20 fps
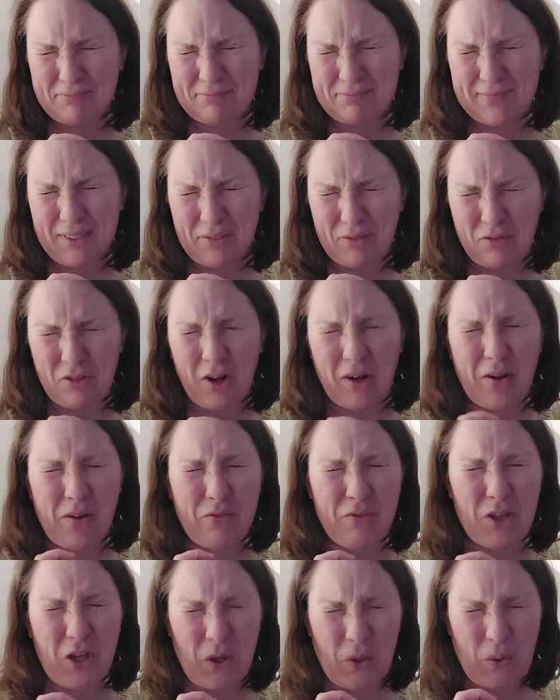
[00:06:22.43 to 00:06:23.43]
in front of
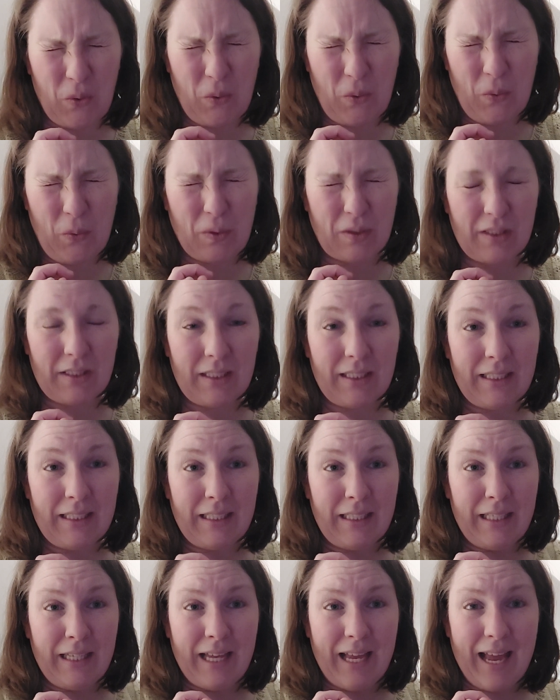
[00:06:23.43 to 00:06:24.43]
you,
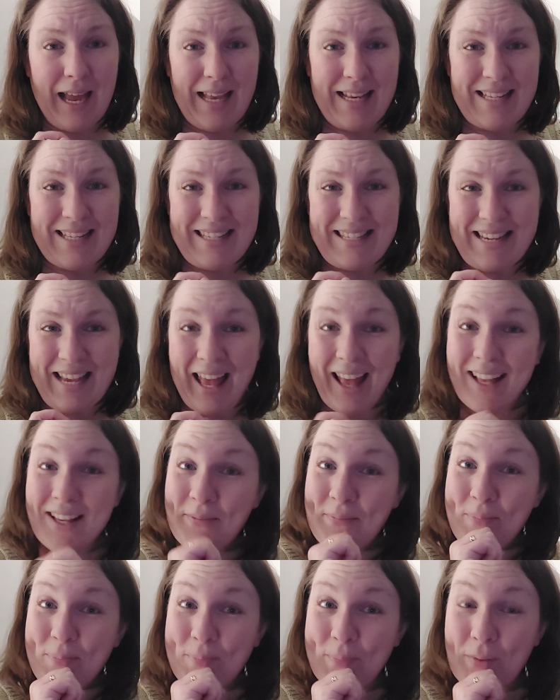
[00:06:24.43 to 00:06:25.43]
and
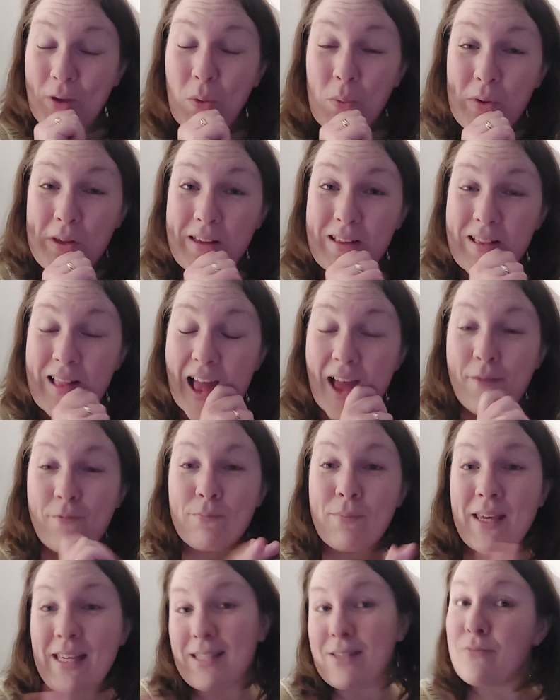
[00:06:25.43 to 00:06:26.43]
we'll
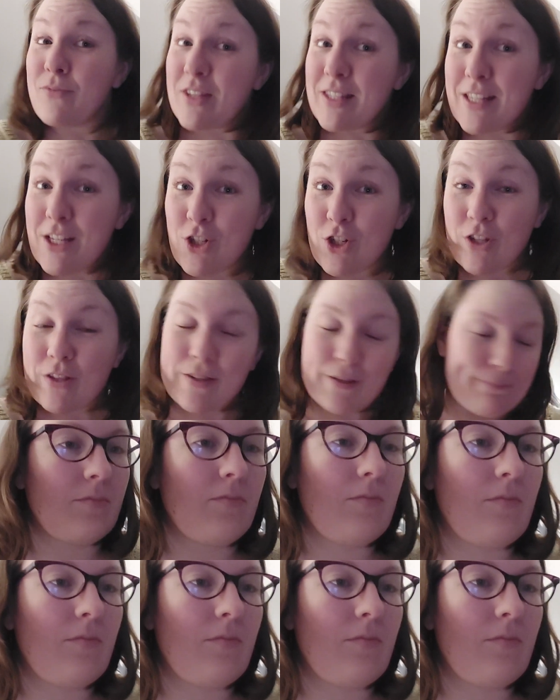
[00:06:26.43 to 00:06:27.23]
make some decisions.